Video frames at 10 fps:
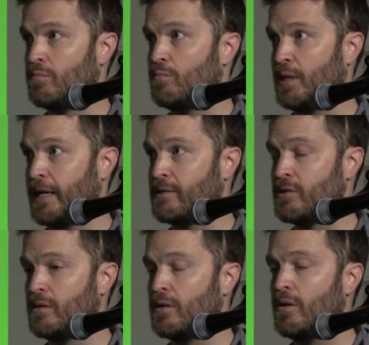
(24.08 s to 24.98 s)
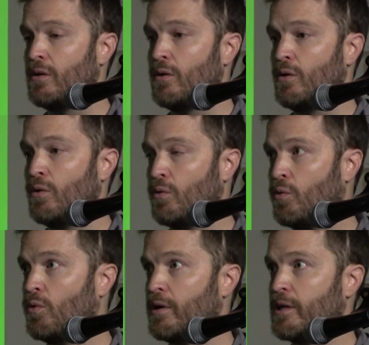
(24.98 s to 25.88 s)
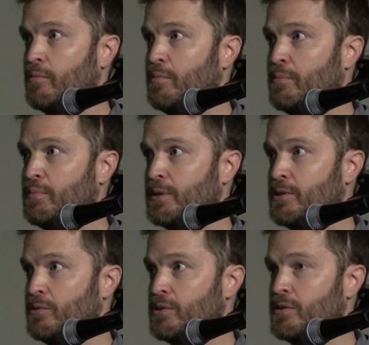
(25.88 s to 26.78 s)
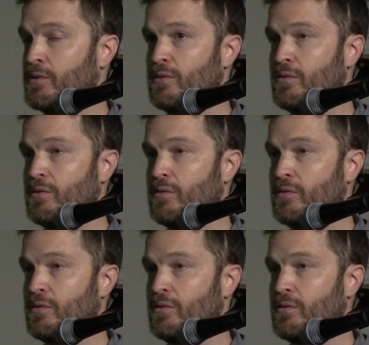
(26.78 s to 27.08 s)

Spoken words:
plant, or it can be produced